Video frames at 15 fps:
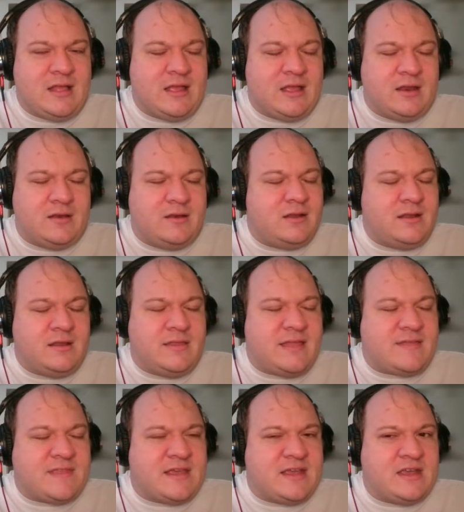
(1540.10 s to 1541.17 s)
and
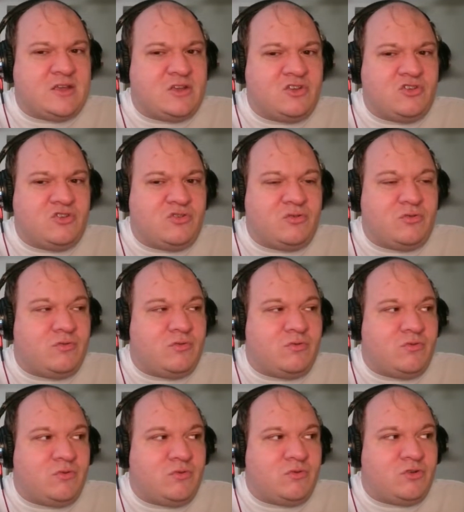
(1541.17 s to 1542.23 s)
that they
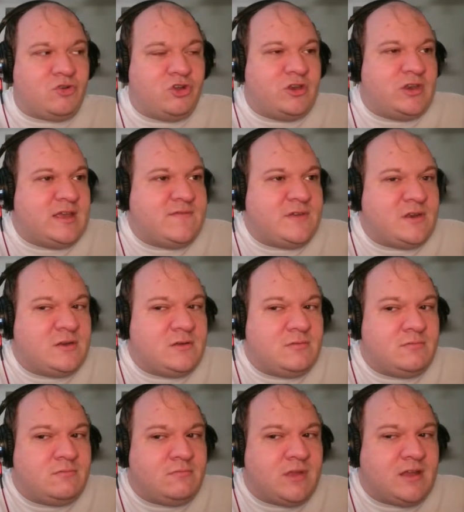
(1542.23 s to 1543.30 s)
couldn't
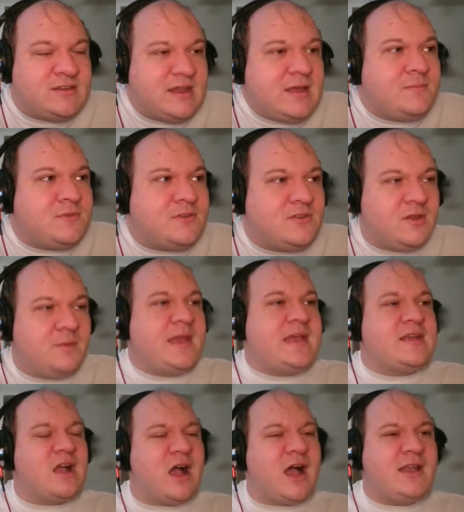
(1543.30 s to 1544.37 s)
even attempt to
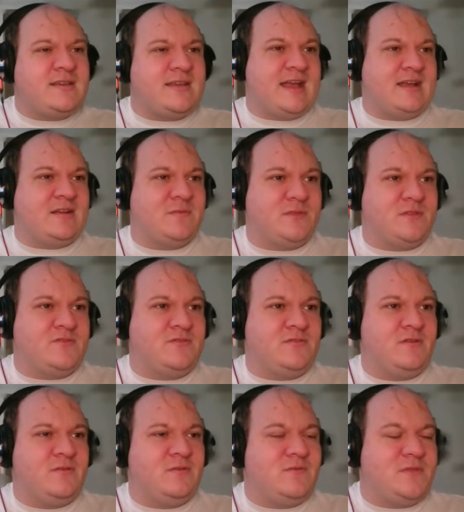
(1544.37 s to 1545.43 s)
make contact
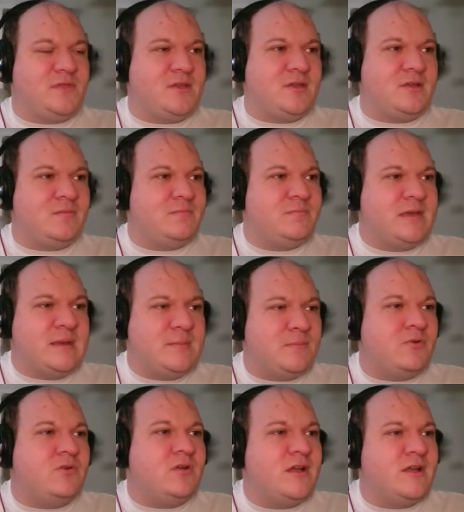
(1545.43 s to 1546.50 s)
with the
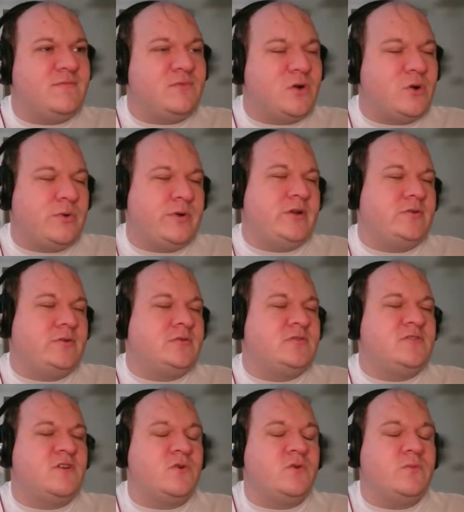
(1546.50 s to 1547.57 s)
people of Roanoke.
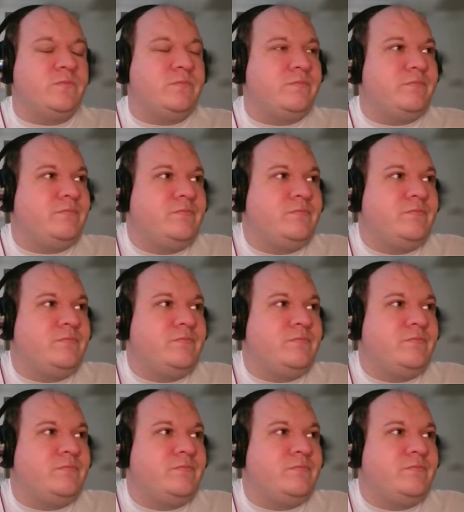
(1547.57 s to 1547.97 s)
So